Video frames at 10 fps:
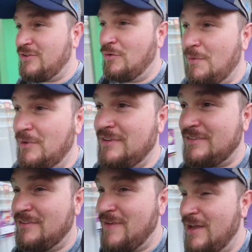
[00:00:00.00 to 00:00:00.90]
So remember, this
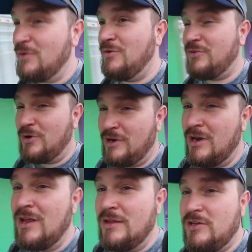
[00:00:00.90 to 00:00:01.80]
is a value resort.
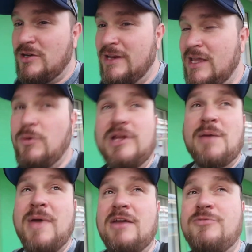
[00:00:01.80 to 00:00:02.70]
You're gonna get what
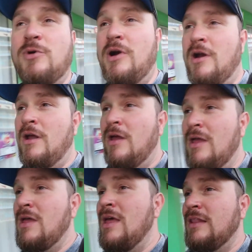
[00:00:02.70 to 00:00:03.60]
you pay for.
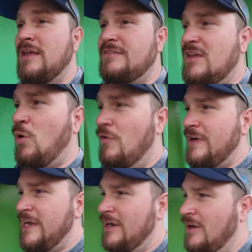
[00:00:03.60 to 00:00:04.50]
Let's go
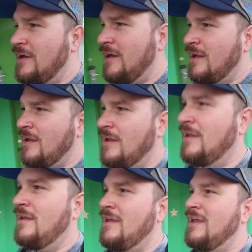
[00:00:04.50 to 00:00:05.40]
over here
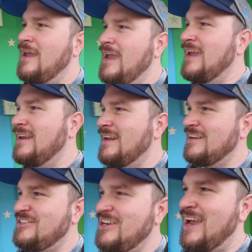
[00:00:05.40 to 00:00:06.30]

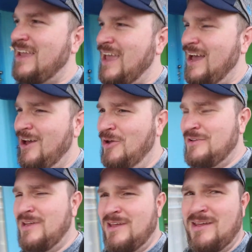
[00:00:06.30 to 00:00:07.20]
and check
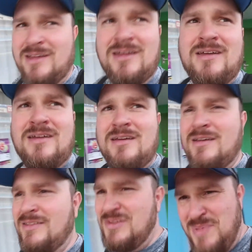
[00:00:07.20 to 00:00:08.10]
out
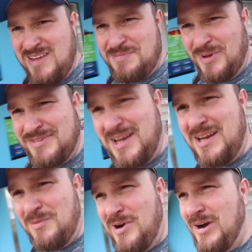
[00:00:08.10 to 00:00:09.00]
the baseball
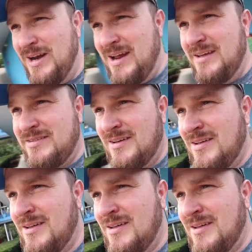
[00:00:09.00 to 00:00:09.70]
stadium area, guys.